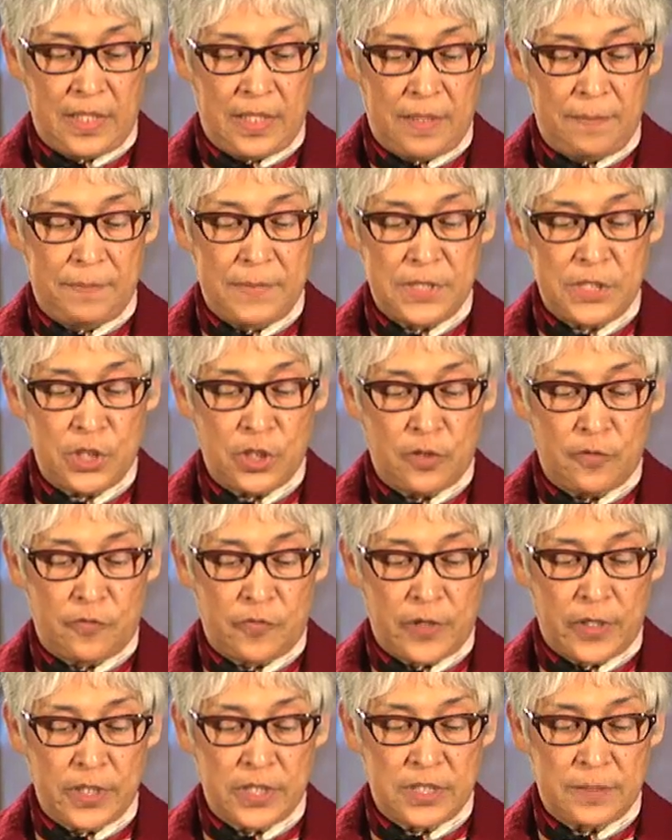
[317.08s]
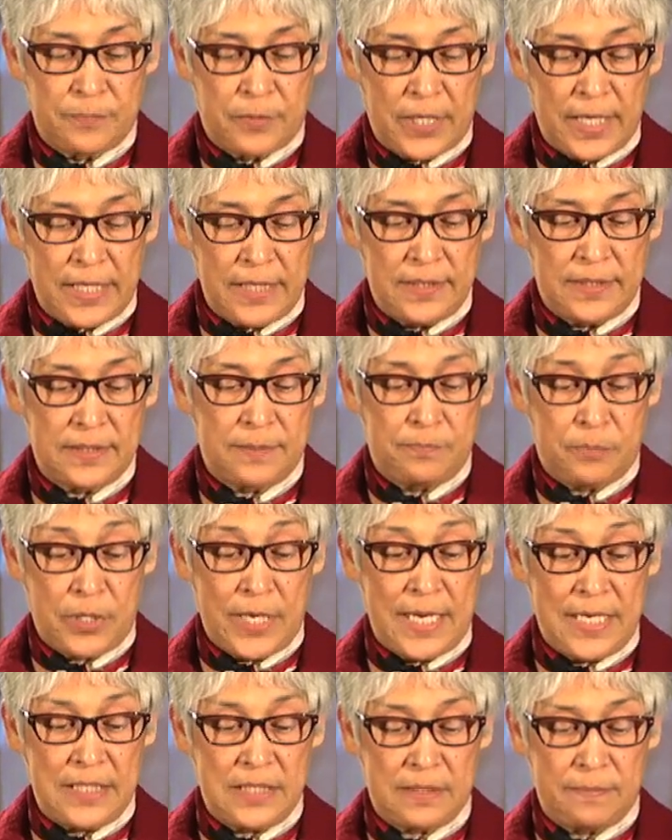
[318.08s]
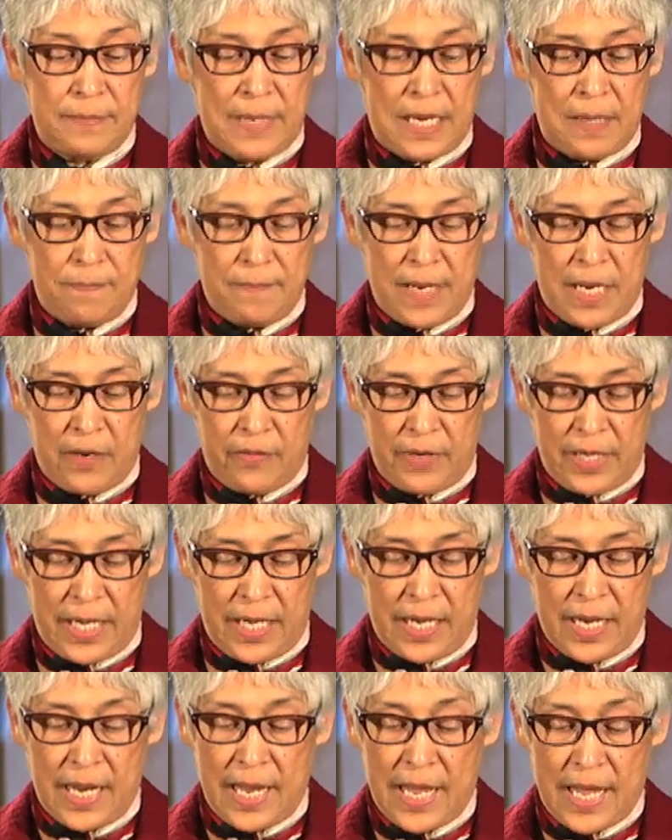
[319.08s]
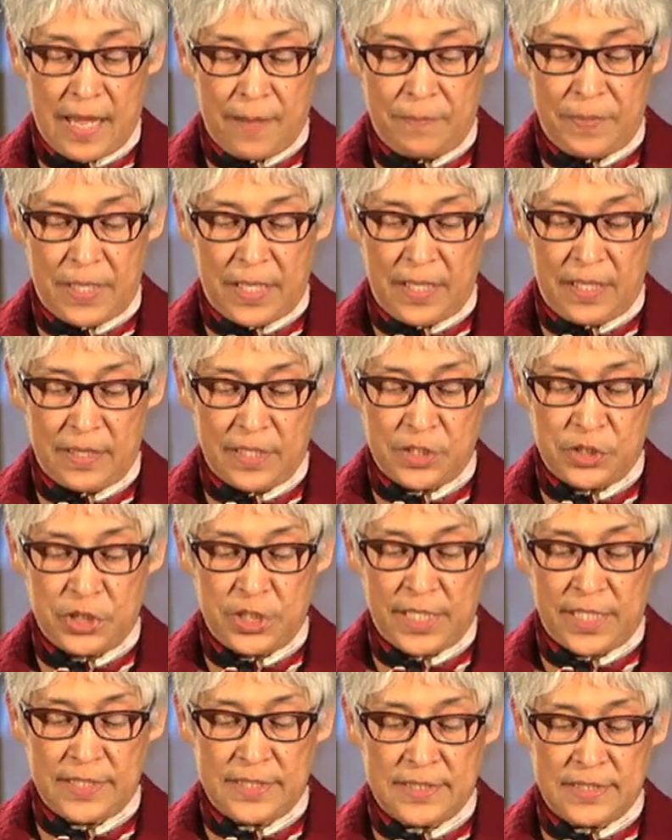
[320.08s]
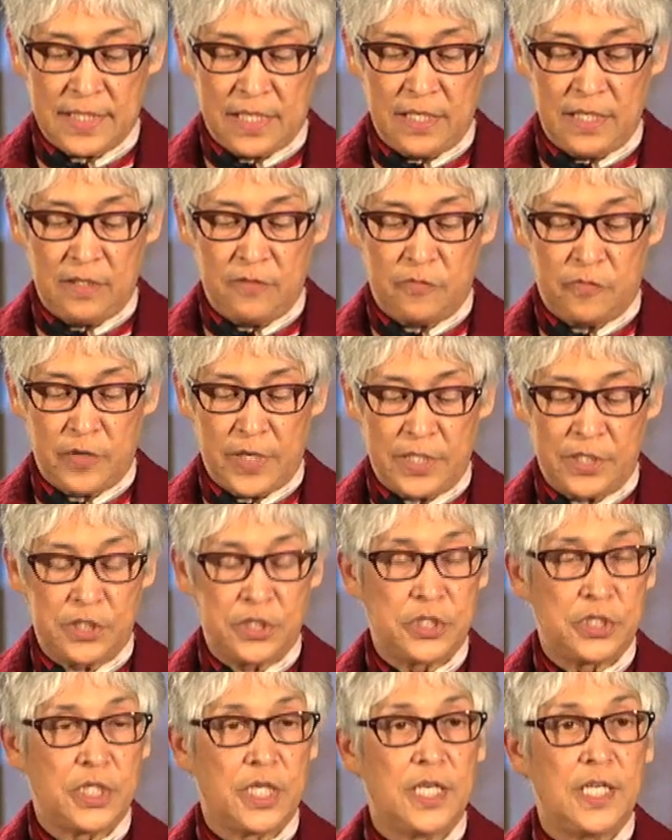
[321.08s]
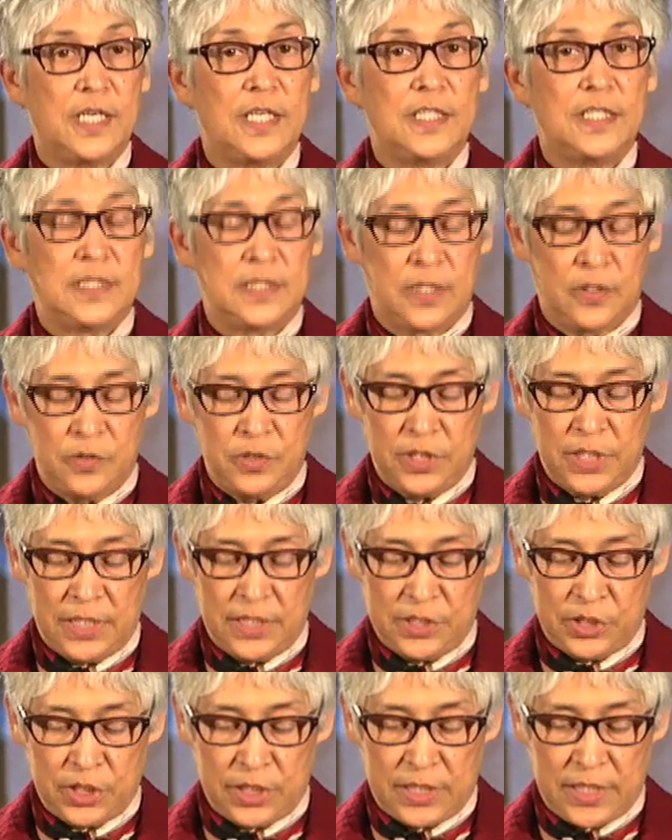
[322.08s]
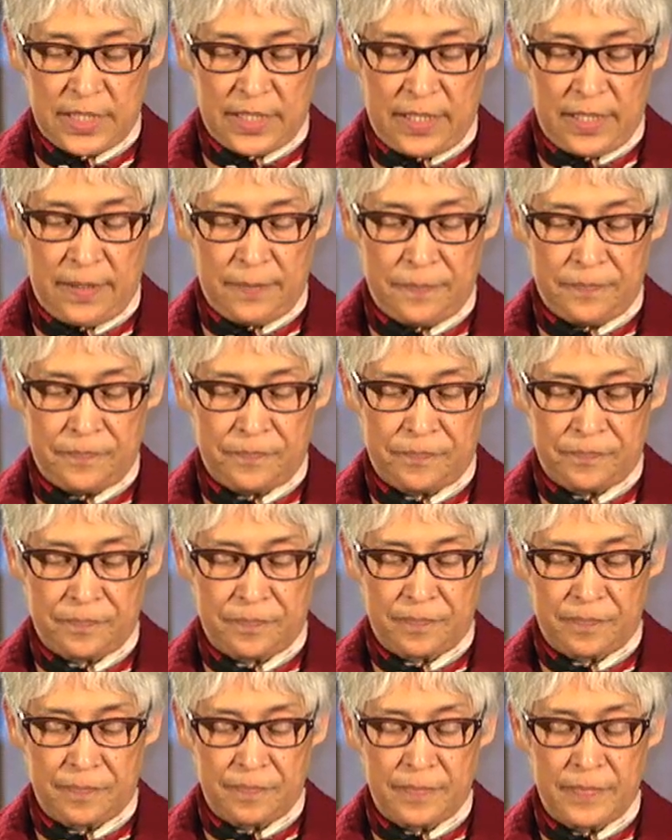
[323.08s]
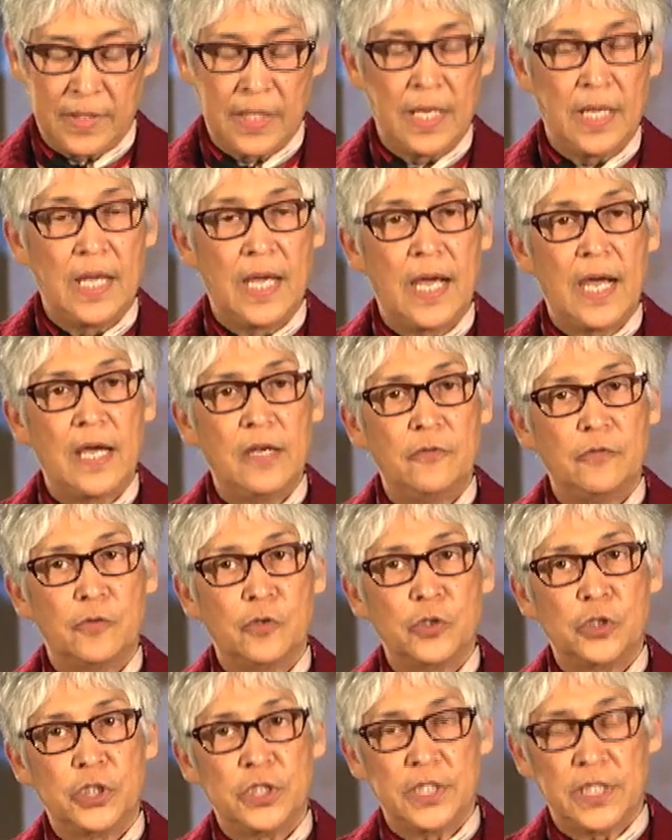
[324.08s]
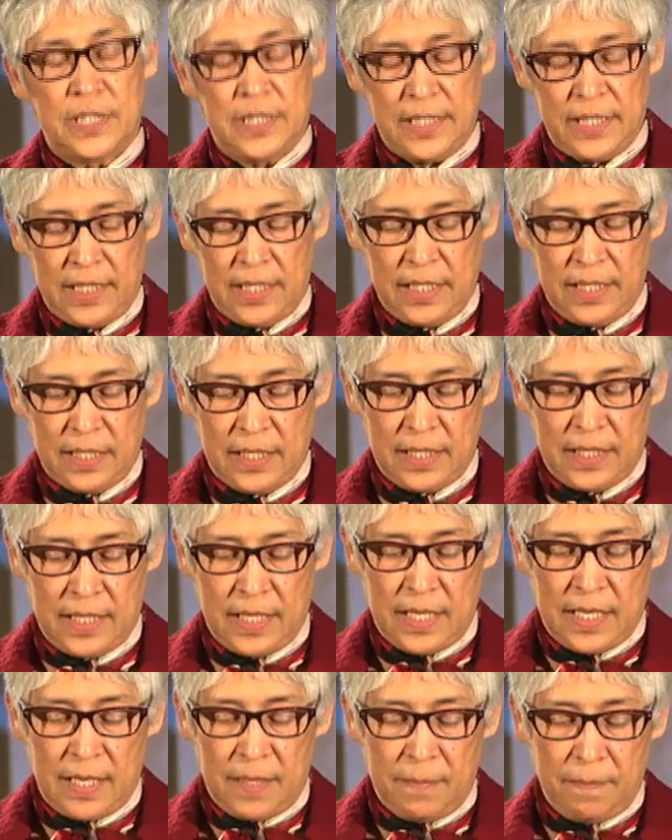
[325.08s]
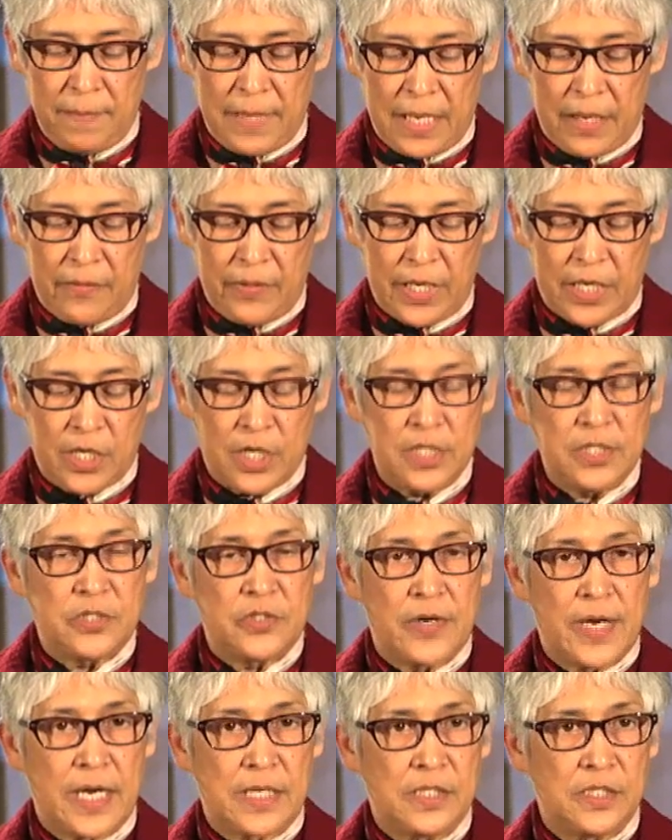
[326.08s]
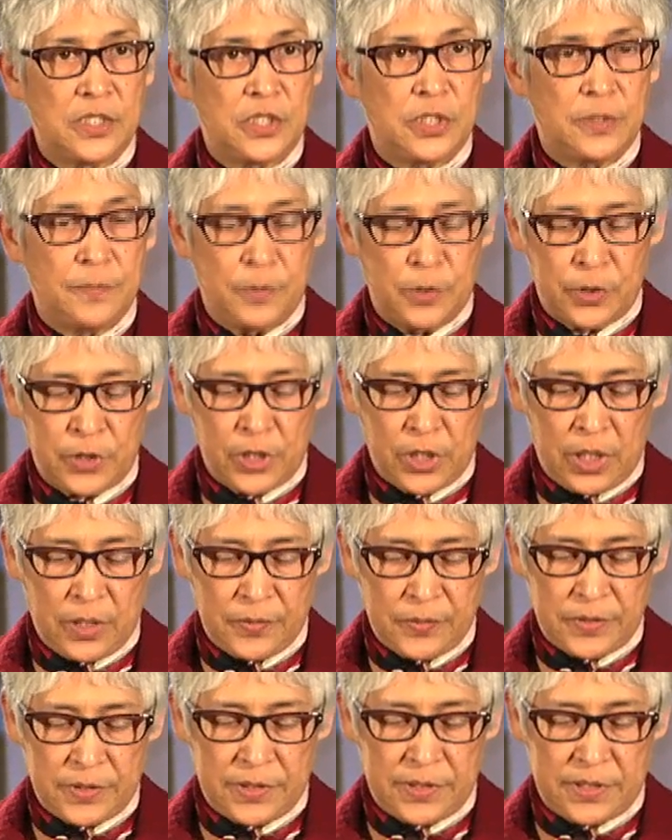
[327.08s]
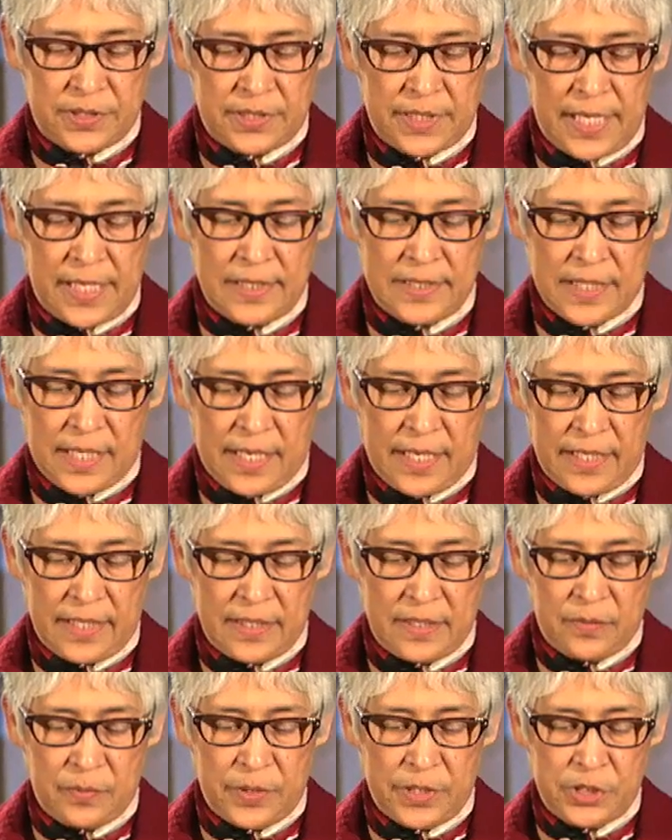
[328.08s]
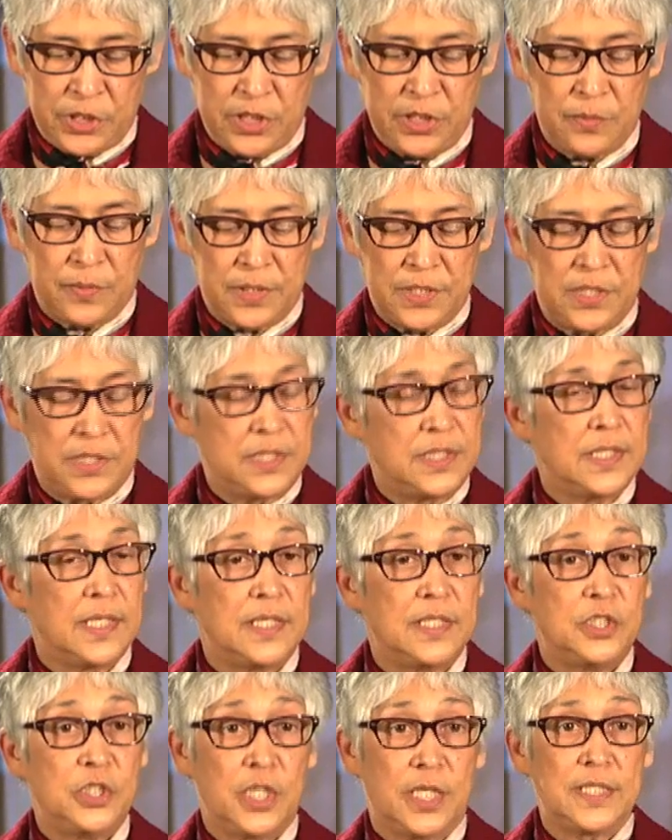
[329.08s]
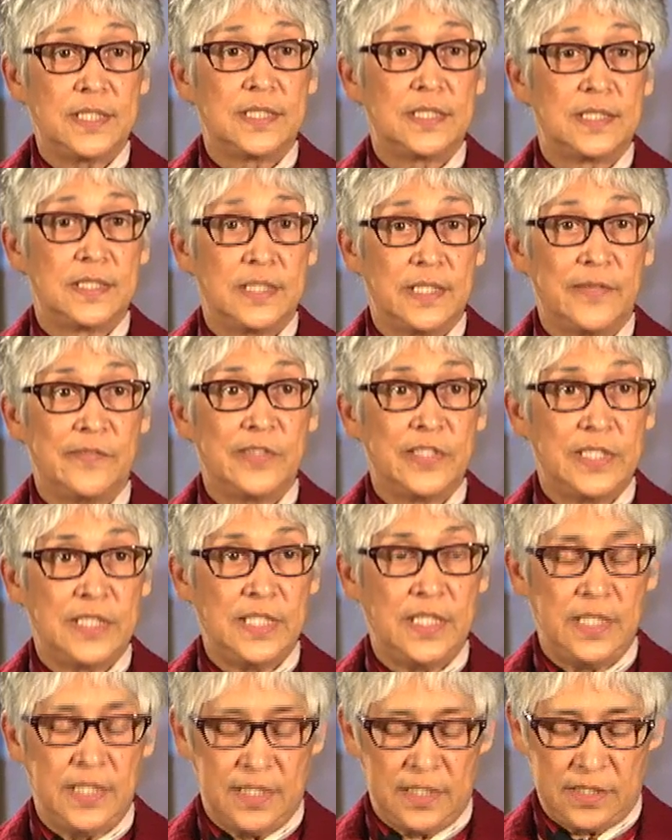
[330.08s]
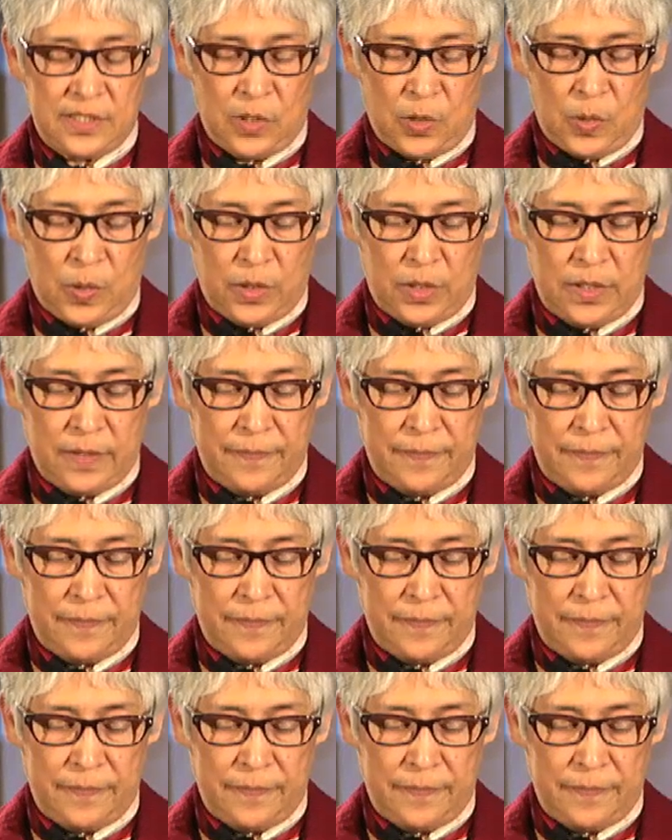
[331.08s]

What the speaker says: Mr. Offranc's praise made Mary happy that she had studied French so diligently. Unfortunately, Mary contracted tuberculosis and died when she was just 17 years old.